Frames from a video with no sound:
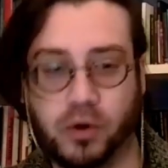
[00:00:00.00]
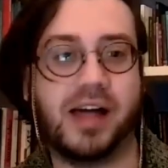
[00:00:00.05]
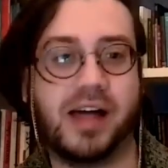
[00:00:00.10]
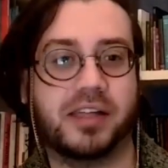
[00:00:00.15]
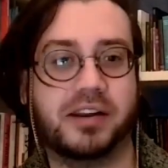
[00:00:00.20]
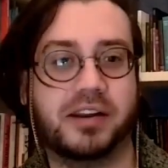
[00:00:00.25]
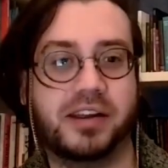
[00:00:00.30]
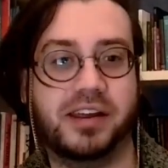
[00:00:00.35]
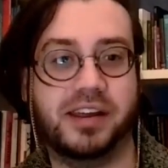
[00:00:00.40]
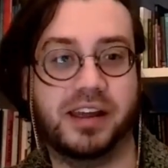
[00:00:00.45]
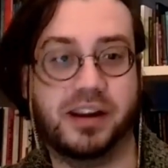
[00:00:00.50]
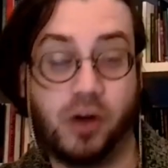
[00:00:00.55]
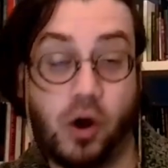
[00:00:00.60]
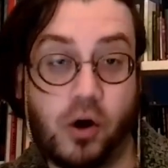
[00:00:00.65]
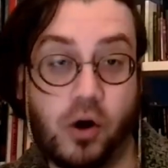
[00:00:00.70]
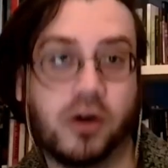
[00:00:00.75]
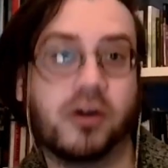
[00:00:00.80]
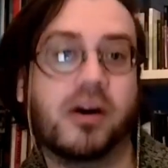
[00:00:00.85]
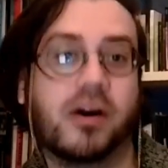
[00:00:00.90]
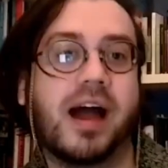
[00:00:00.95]
orality
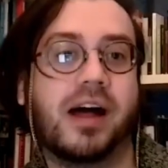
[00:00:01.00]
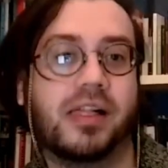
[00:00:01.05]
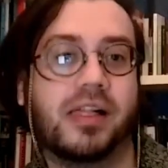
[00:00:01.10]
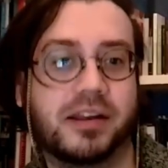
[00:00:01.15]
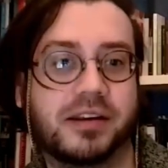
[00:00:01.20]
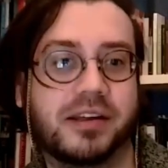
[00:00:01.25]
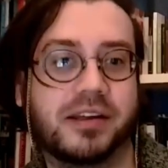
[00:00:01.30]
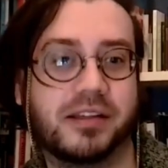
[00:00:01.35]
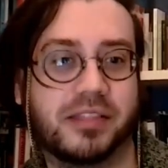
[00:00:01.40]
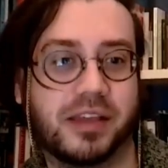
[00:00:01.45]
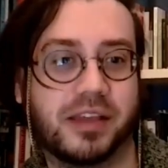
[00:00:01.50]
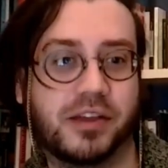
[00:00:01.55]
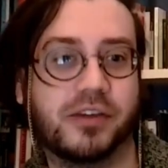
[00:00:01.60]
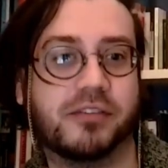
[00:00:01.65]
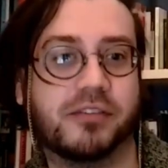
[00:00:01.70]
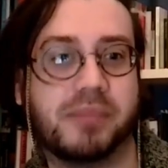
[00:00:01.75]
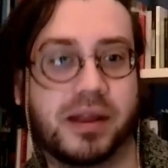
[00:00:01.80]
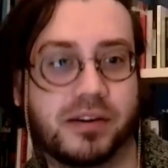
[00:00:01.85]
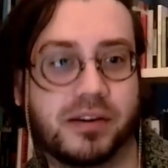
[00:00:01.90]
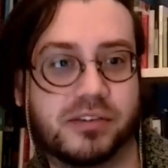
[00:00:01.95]
and orality
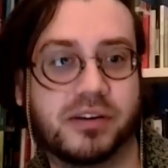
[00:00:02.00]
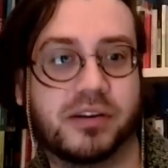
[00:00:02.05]
that you mm.